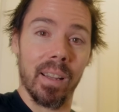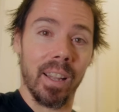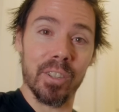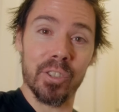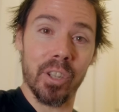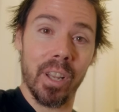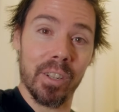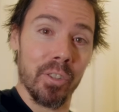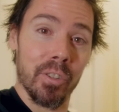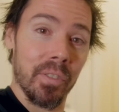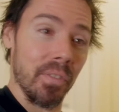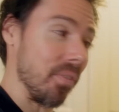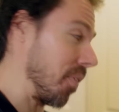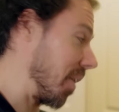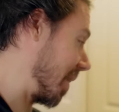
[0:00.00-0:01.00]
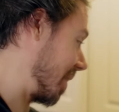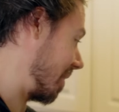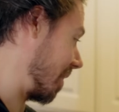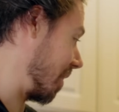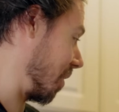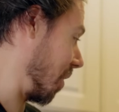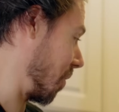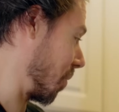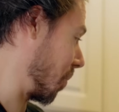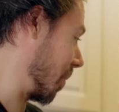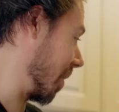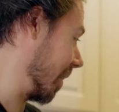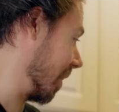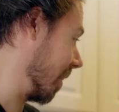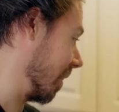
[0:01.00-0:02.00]
I couldn't find another
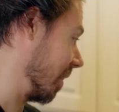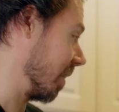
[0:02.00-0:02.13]
one.